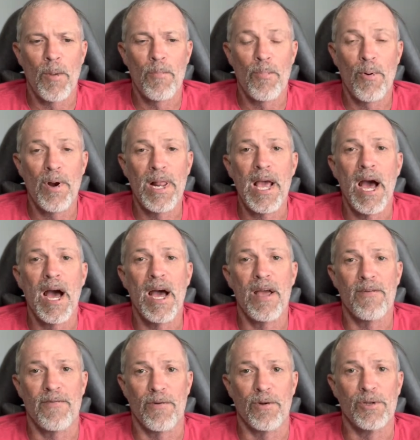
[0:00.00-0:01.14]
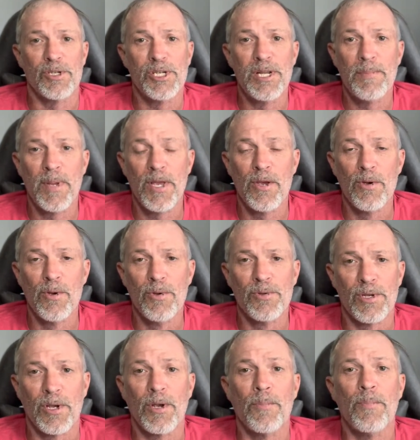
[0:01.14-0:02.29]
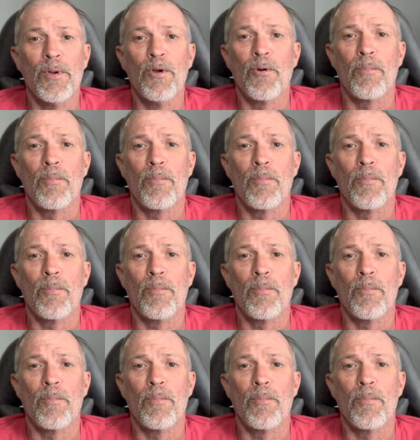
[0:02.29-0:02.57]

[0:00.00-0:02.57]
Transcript: pretty high for GPUs and computer